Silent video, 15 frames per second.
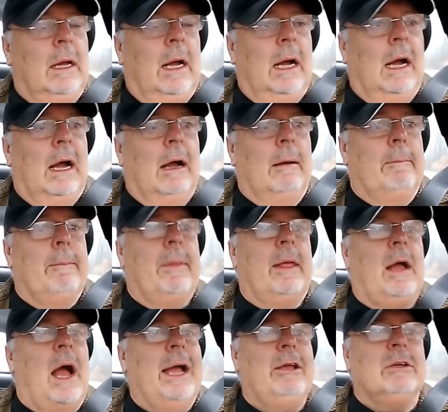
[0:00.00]

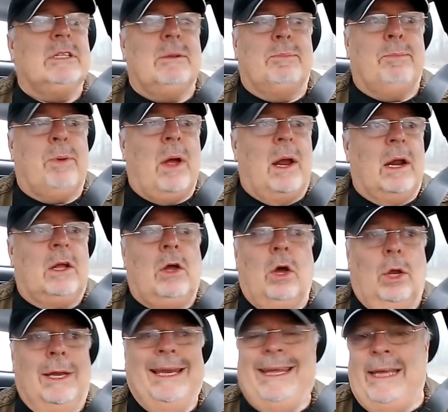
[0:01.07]
I use a product
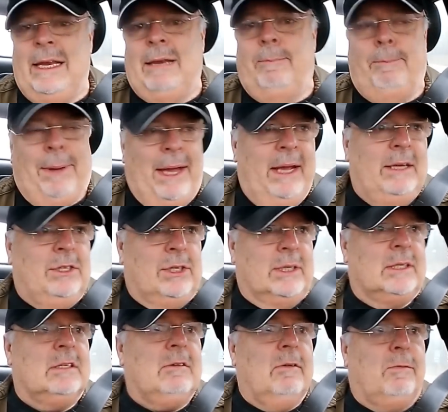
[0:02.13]
called Lead
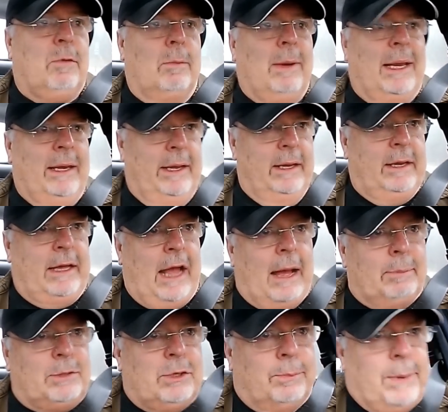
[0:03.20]
Pages for my lead capture